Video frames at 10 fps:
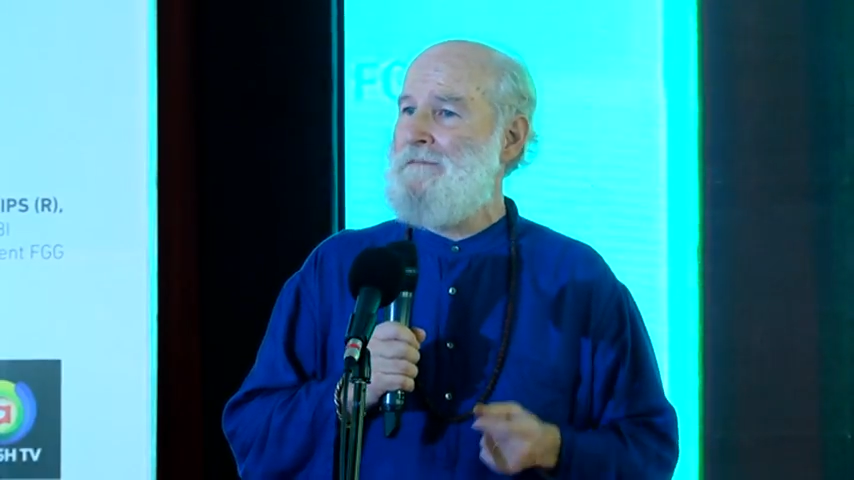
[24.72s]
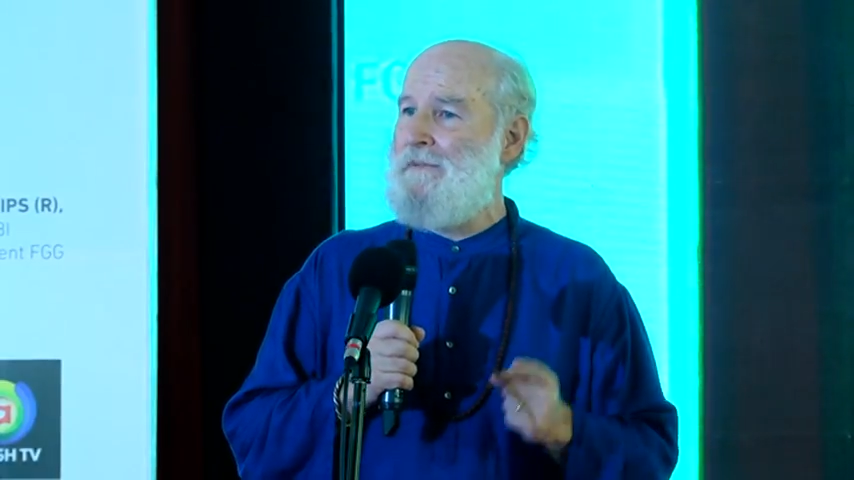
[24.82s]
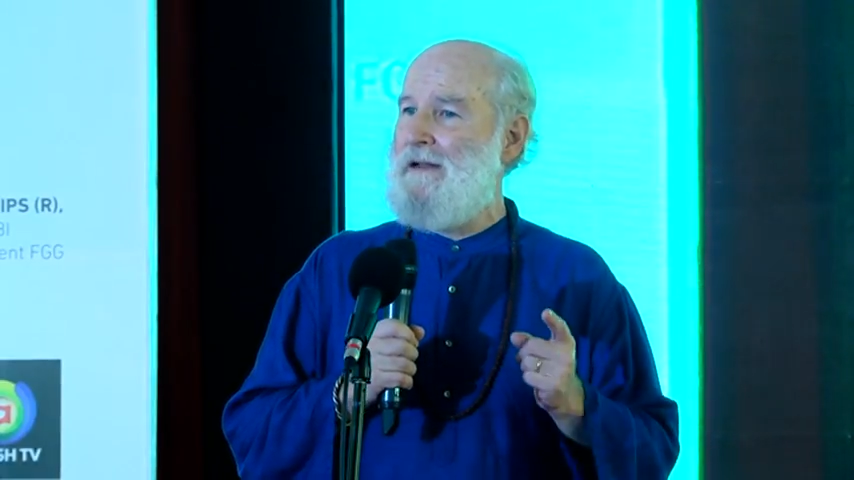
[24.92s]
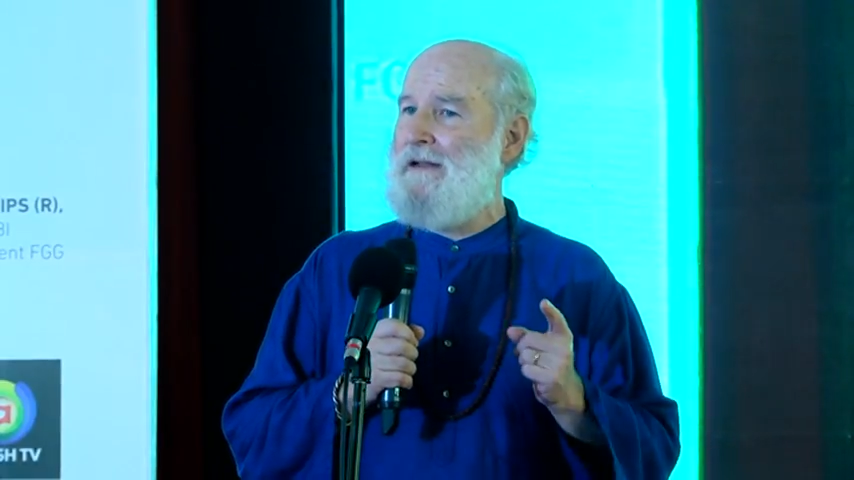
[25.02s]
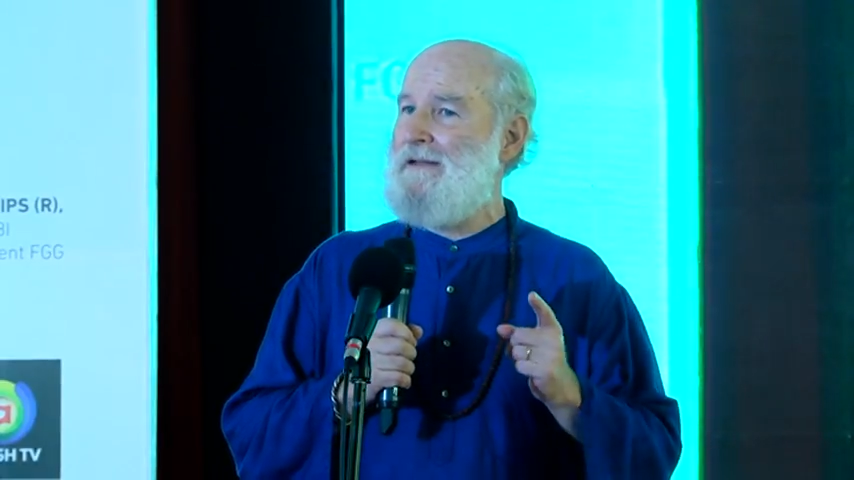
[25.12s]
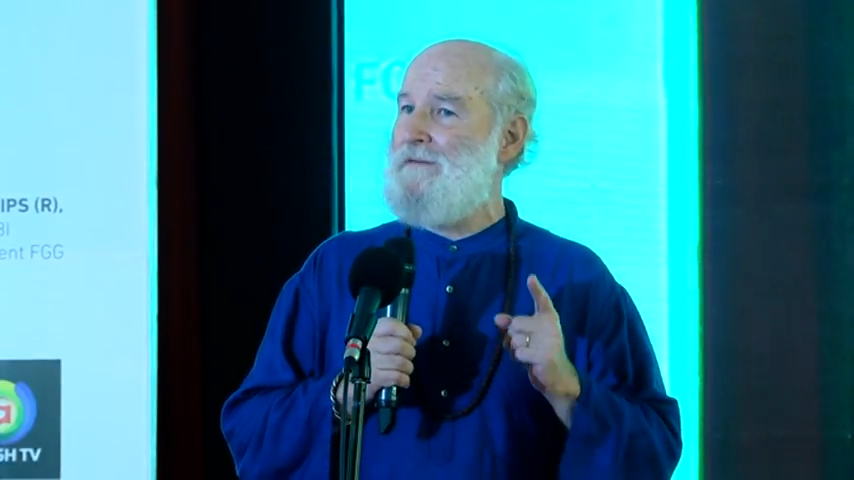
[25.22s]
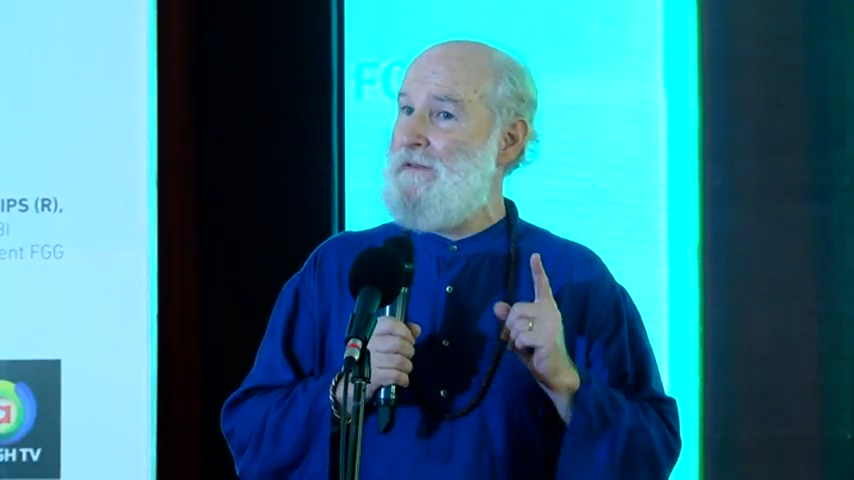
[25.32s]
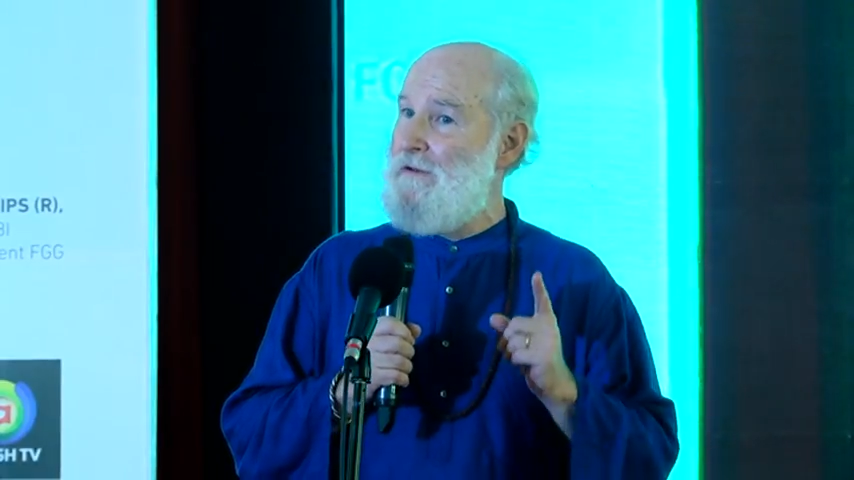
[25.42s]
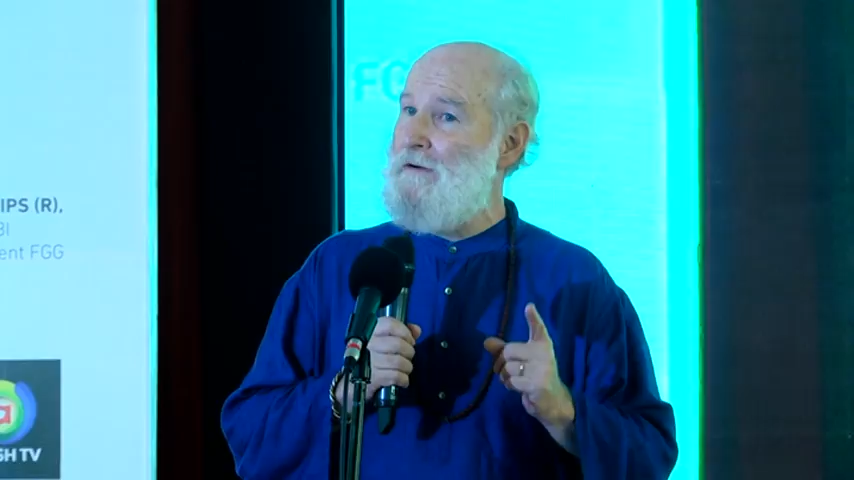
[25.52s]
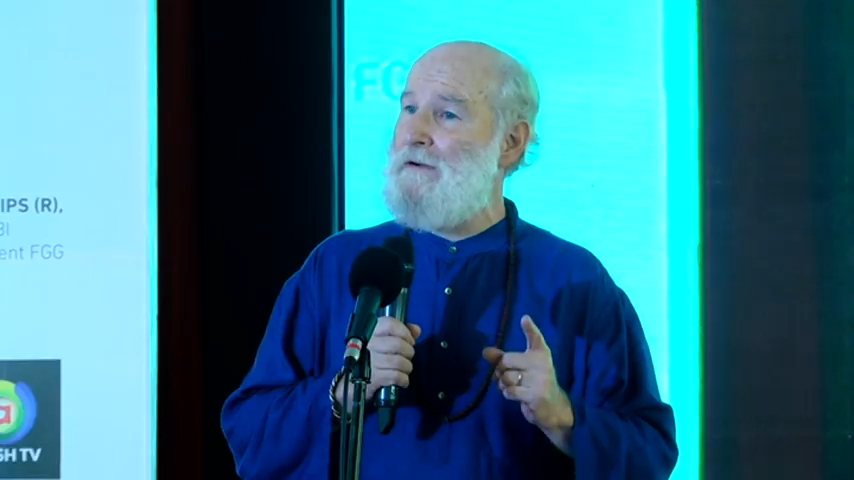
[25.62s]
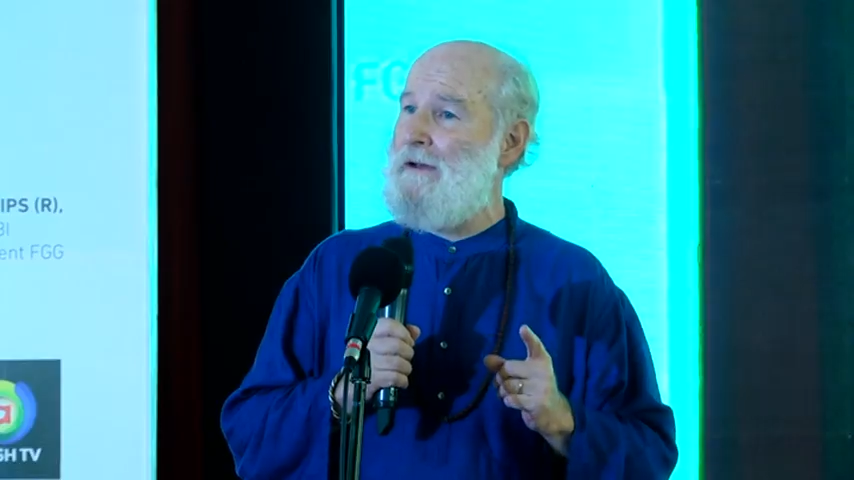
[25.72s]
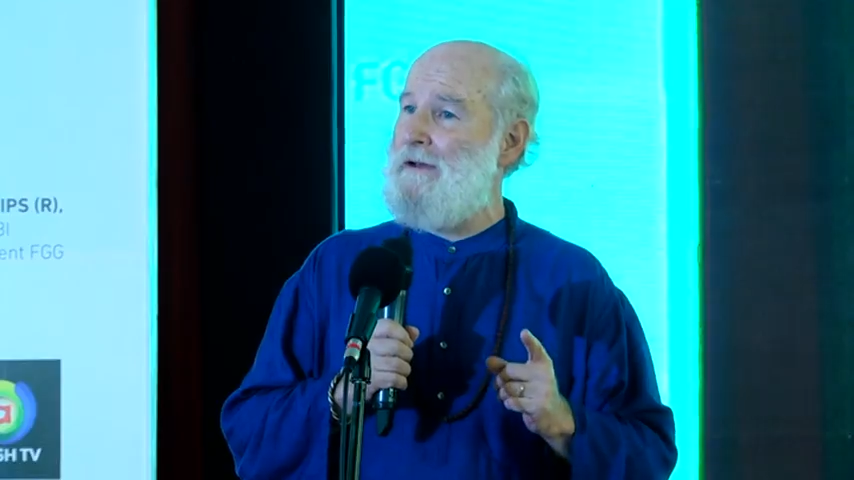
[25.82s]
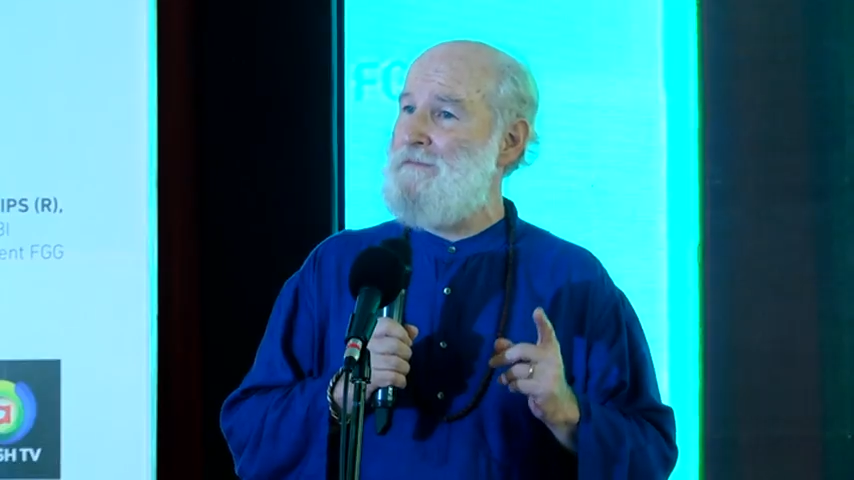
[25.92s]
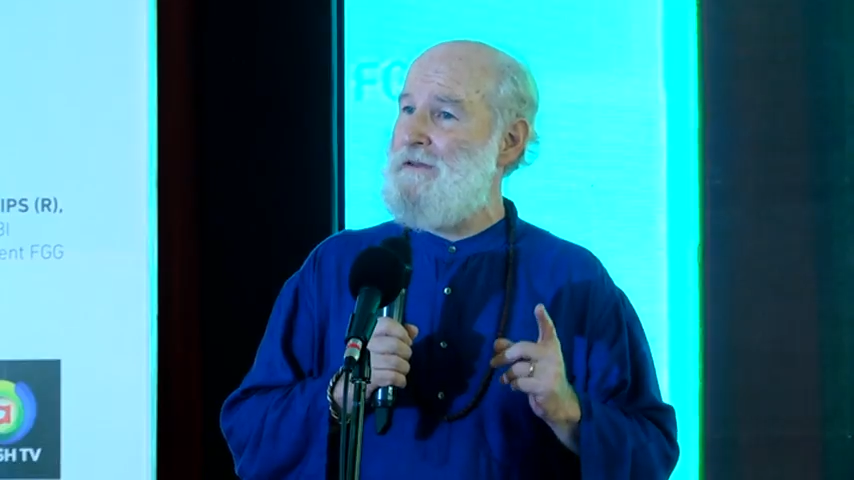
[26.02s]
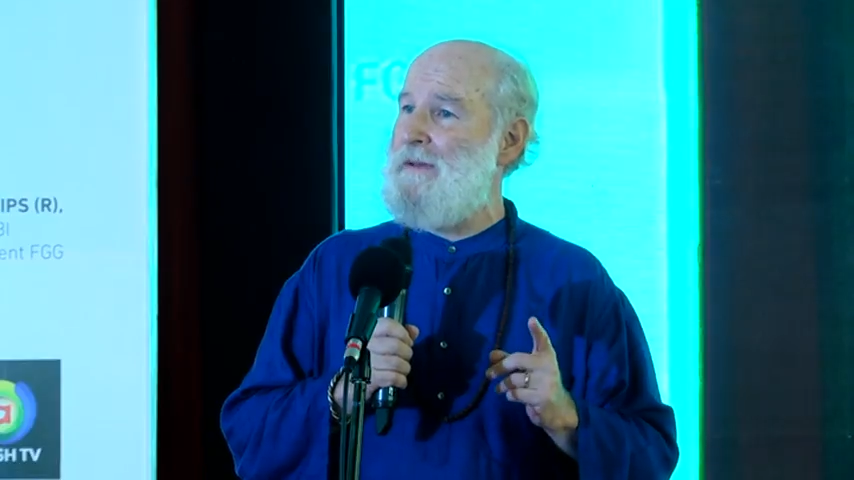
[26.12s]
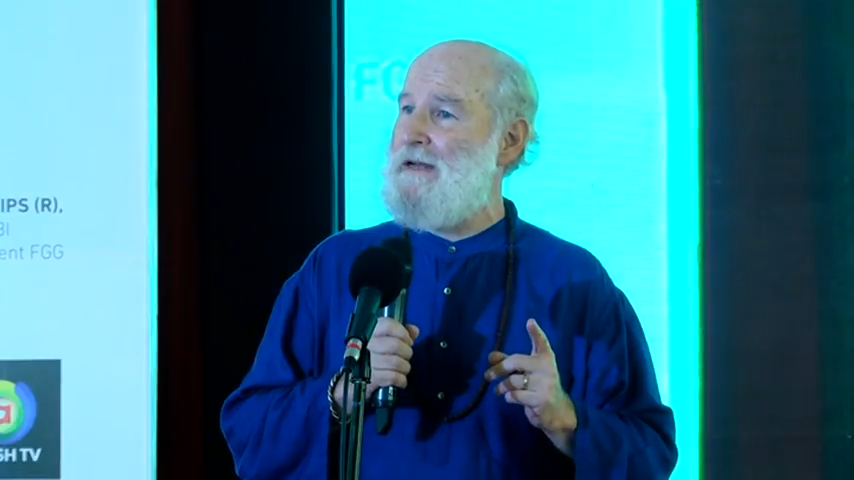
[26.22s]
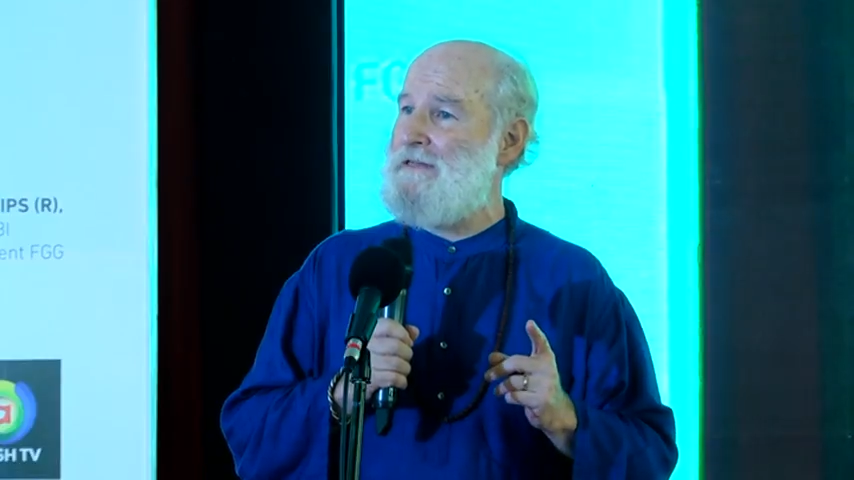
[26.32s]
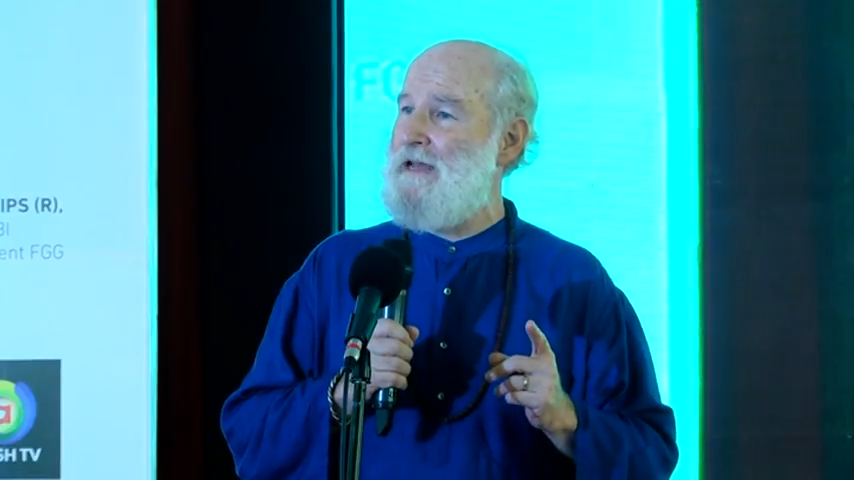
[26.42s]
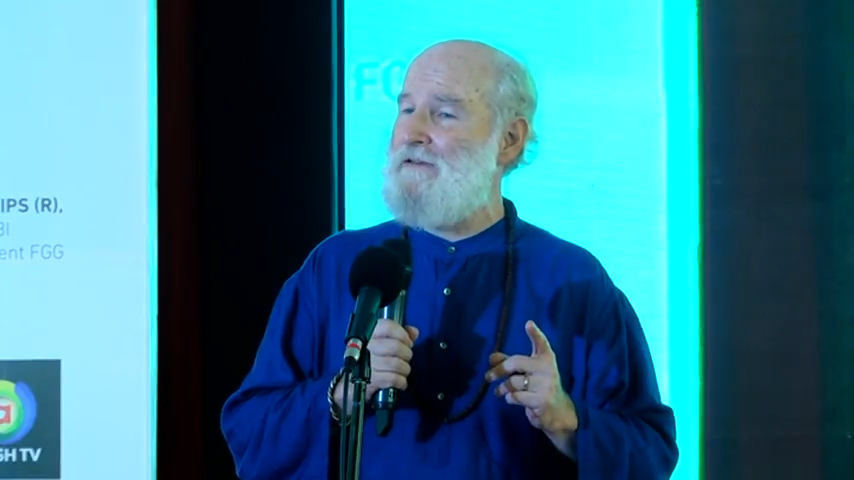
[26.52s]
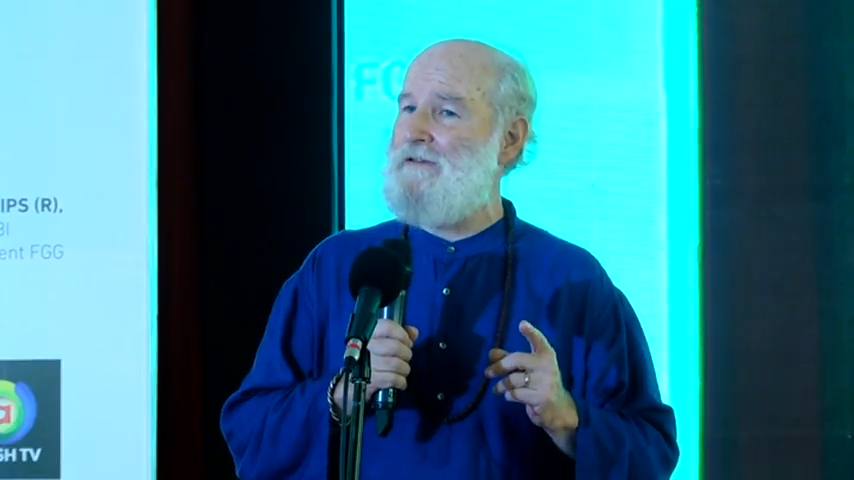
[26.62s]
But with yoga and with
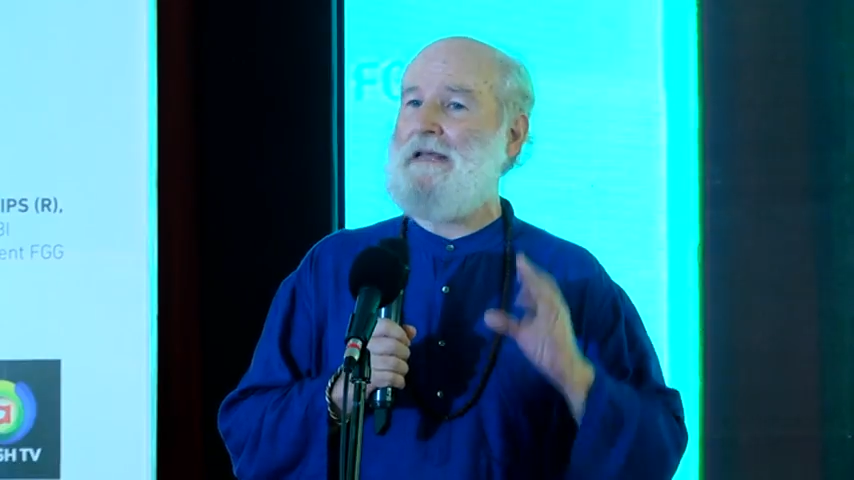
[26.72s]
meditation,